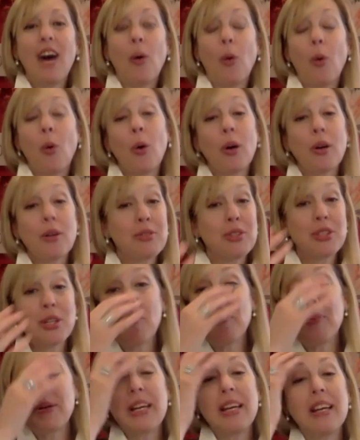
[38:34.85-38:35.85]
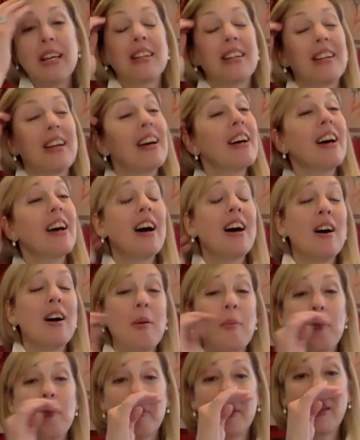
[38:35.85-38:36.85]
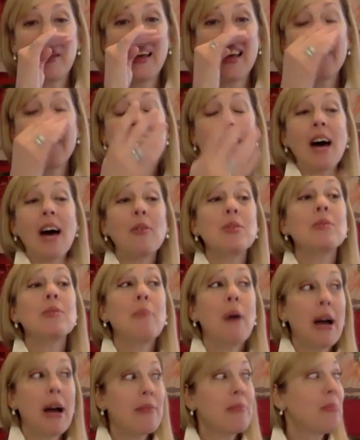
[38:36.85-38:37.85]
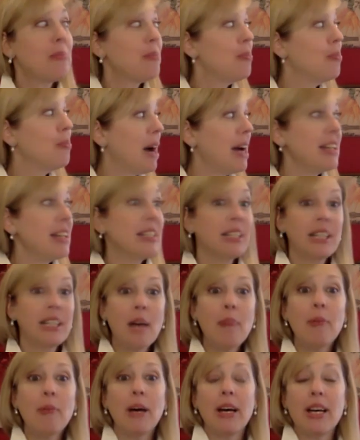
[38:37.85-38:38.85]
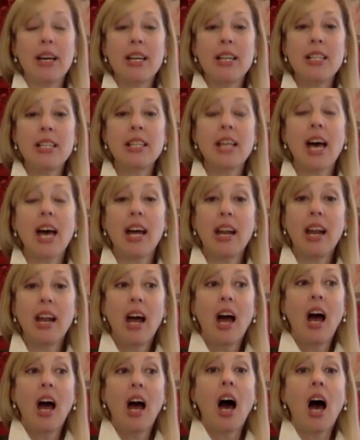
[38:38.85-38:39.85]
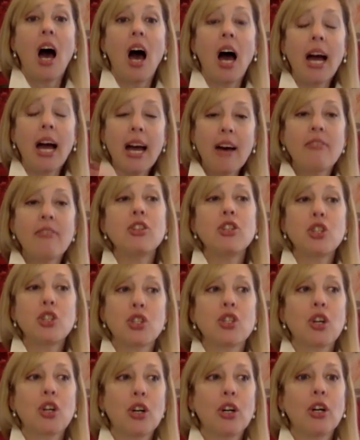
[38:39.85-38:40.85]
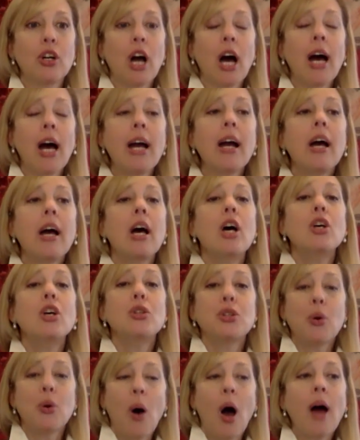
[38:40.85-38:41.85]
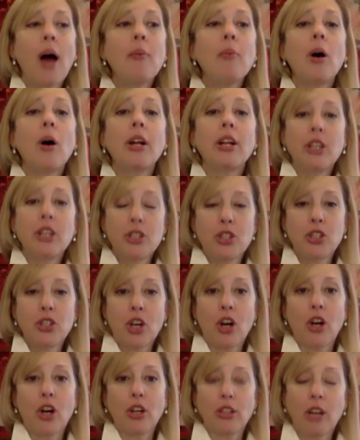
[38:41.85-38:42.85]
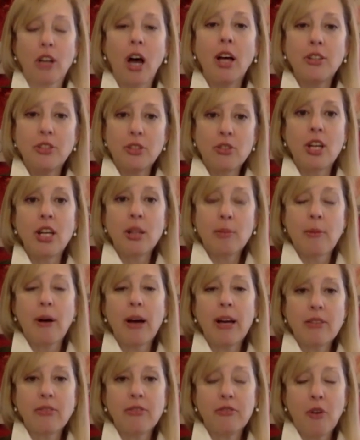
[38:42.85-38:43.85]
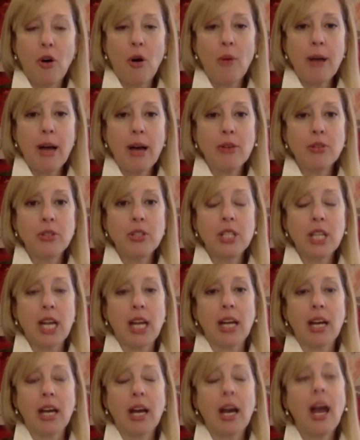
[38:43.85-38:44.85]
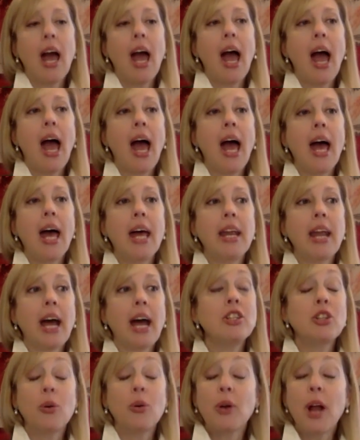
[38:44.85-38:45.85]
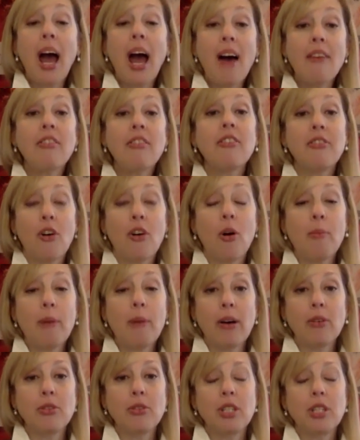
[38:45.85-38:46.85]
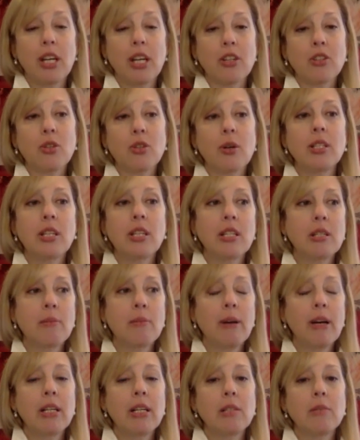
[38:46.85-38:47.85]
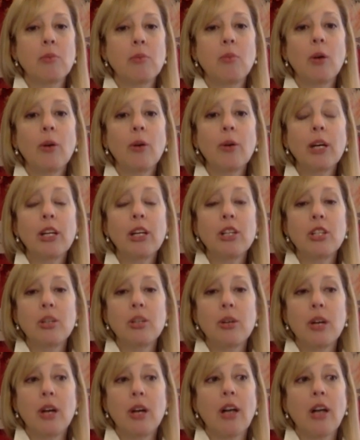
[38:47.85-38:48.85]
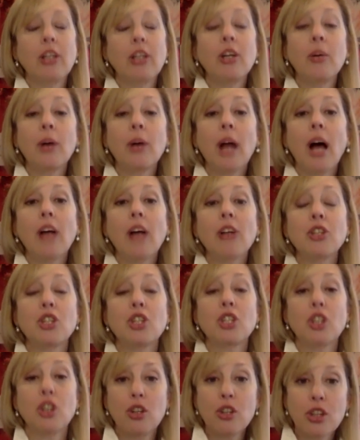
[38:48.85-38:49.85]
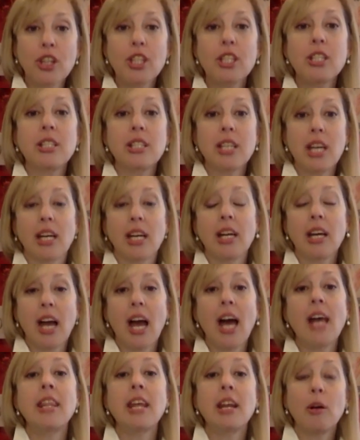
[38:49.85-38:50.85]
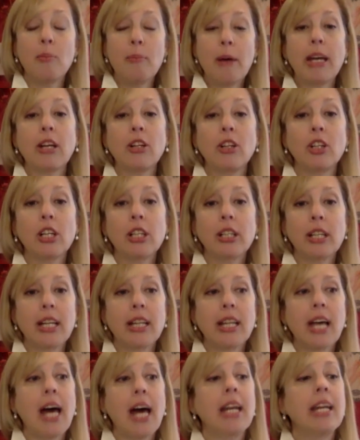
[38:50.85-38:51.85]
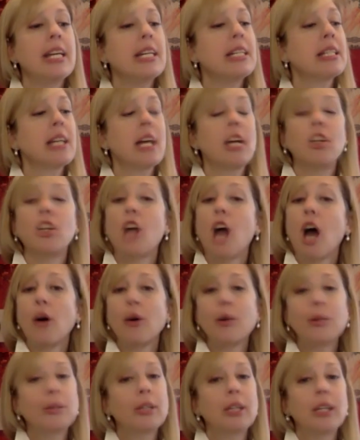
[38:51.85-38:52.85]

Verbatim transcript: Or somebody... that was my dilemma, is that I have a skirt. So I wanted a skirt underneath my farmhouse sink, and I don't have a farmhouse sink. So I said to my husband, what are we going to do here? You know what? I'll skirt the sink and then I'll make it look like that. And he said, no,